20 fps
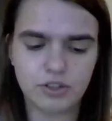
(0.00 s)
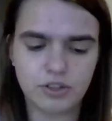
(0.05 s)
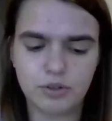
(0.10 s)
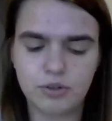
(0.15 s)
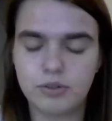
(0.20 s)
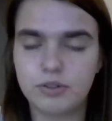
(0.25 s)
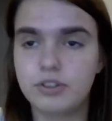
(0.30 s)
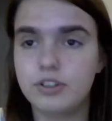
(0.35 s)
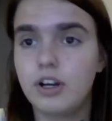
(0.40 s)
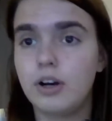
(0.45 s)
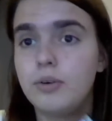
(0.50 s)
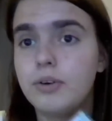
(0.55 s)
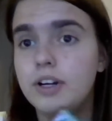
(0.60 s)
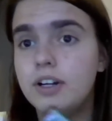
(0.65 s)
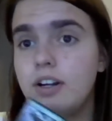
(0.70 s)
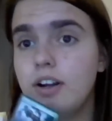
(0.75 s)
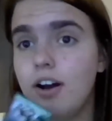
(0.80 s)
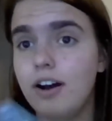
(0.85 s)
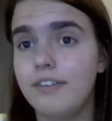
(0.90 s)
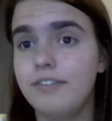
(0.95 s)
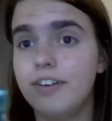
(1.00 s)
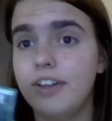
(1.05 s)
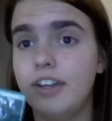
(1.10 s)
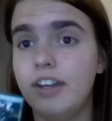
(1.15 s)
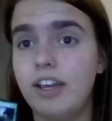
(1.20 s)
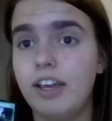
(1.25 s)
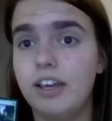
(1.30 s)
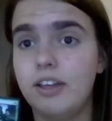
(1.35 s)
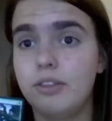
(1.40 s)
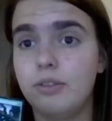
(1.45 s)
Tajuru Stalwart,
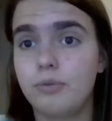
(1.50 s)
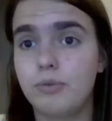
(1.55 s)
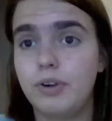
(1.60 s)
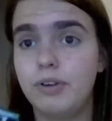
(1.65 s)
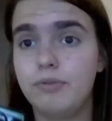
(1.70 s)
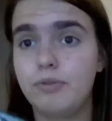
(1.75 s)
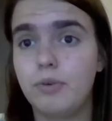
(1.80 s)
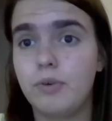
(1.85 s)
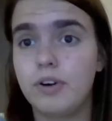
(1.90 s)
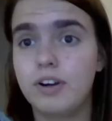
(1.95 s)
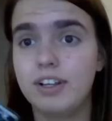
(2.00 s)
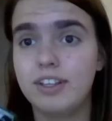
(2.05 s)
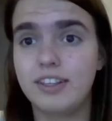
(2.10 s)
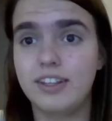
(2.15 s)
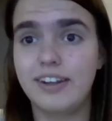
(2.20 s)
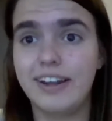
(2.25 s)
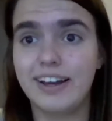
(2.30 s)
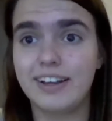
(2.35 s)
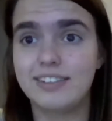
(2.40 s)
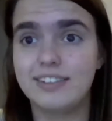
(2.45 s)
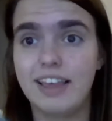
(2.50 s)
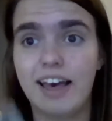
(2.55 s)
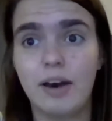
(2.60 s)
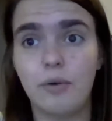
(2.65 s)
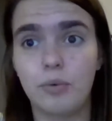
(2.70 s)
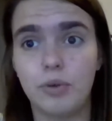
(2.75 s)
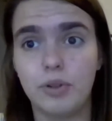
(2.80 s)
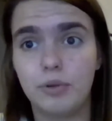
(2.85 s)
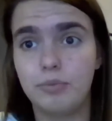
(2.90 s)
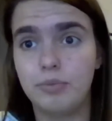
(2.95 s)
often a 3-4 in the decks
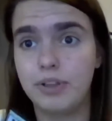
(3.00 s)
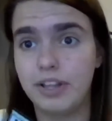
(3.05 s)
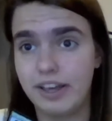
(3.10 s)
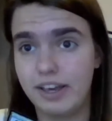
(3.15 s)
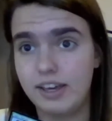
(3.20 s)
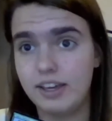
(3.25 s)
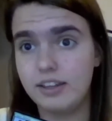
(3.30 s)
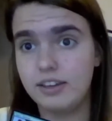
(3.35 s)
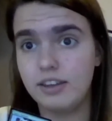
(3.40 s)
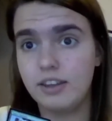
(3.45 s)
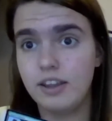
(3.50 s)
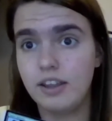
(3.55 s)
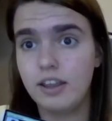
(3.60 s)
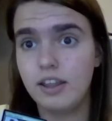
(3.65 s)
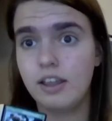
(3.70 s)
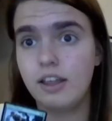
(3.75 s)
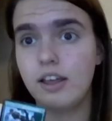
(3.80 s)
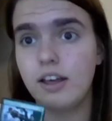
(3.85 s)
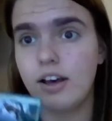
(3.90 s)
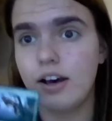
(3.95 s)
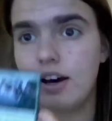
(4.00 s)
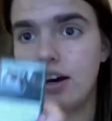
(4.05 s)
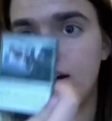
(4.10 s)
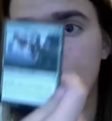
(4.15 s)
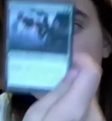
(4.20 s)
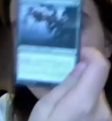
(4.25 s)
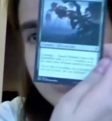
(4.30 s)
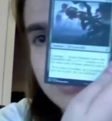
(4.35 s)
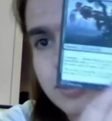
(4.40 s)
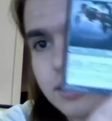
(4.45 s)
that will play it.
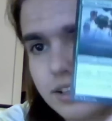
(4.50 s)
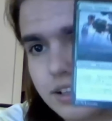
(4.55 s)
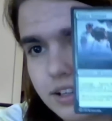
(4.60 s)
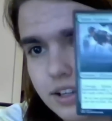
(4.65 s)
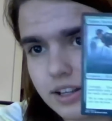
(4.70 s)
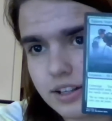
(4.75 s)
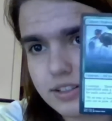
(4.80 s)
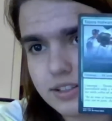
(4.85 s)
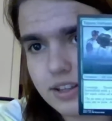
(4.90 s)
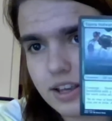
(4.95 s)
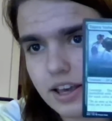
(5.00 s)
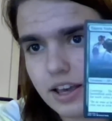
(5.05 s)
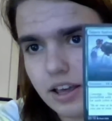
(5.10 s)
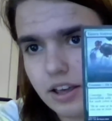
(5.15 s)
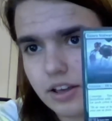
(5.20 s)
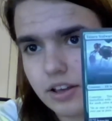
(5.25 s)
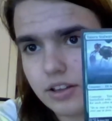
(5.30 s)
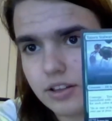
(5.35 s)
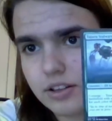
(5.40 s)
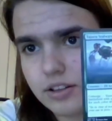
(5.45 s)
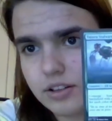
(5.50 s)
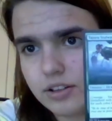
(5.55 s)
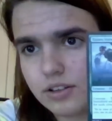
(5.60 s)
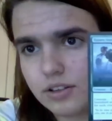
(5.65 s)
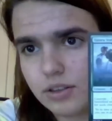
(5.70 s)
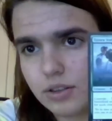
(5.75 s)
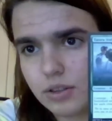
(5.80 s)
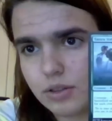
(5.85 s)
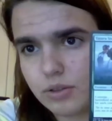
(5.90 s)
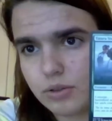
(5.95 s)
It's a
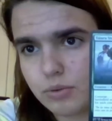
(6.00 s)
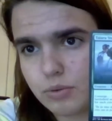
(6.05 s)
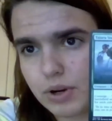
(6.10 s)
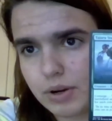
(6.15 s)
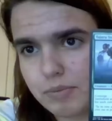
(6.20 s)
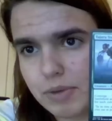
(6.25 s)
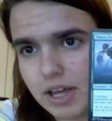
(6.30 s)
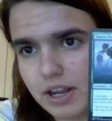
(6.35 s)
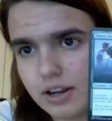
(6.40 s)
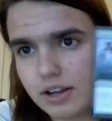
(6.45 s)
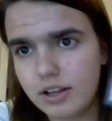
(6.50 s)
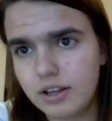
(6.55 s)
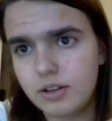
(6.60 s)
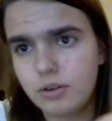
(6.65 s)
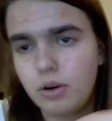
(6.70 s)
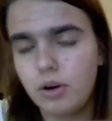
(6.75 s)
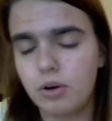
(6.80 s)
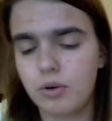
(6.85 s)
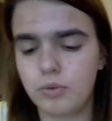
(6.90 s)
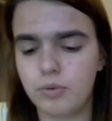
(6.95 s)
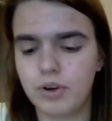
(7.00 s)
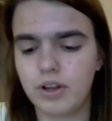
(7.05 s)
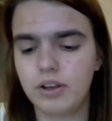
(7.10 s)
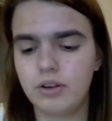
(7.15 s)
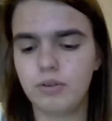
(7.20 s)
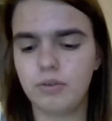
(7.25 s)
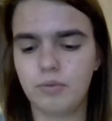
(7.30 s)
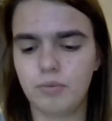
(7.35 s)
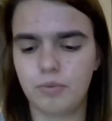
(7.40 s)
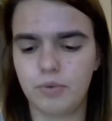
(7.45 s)
3-mana
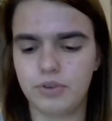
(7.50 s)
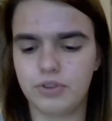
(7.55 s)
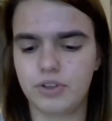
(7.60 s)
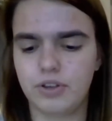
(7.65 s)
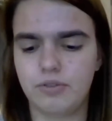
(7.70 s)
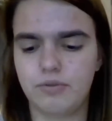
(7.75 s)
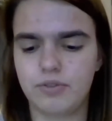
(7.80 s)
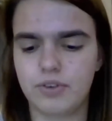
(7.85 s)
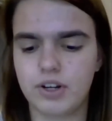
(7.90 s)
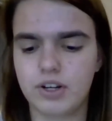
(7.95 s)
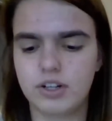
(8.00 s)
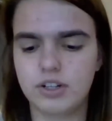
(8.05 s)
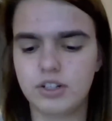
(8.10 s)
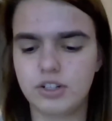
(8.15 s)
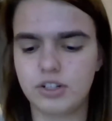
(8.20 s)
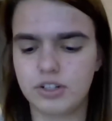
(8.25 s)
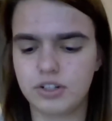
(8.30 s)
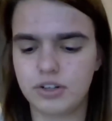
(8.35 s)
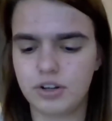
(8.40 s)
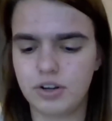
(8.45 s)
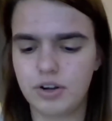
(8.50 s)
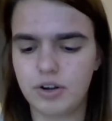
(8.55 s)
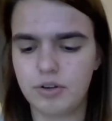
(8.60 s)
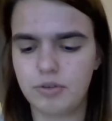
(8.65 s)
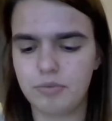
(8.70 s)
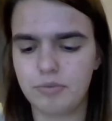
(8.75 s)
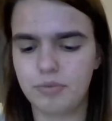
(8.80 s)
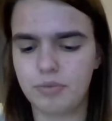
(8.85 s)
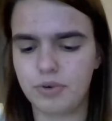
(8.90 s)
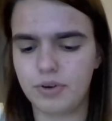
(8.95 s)
0-1 with Converge.
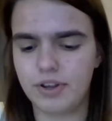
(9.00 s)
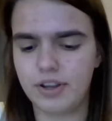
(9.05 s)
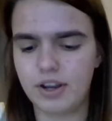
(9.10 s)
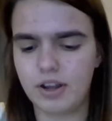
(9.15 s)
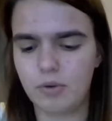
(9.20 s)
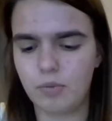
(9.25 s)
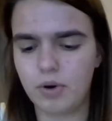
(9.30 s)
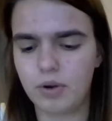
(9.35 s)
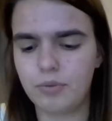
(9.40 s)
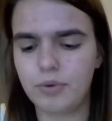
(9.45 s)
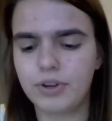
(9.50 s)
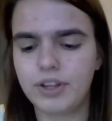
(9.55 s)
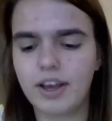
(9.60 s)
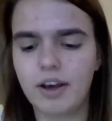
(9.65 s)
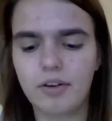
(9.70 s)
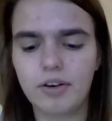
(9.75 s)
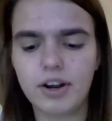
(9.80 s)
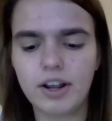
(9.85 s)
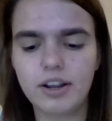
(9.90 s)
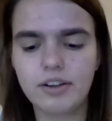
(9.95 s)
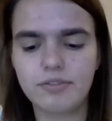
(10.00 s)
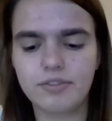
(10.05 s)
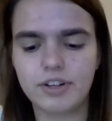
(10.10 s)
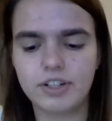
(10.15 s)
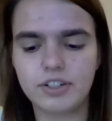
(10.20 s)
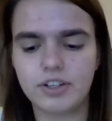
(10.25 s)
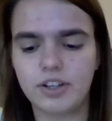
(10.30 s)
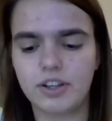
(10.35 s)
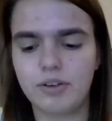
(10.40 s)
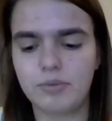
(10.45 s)
Put a 1-1 counter on it for
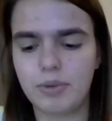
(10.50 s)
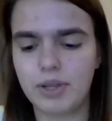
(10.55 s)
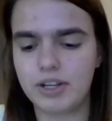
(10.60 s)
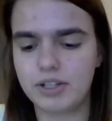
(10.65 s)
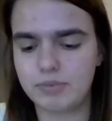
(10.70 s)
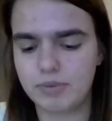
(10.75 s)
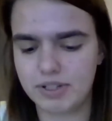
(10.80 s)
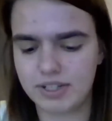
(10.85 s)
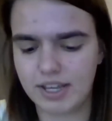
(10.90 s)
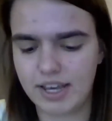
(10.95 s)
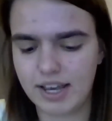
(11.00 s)
each color mana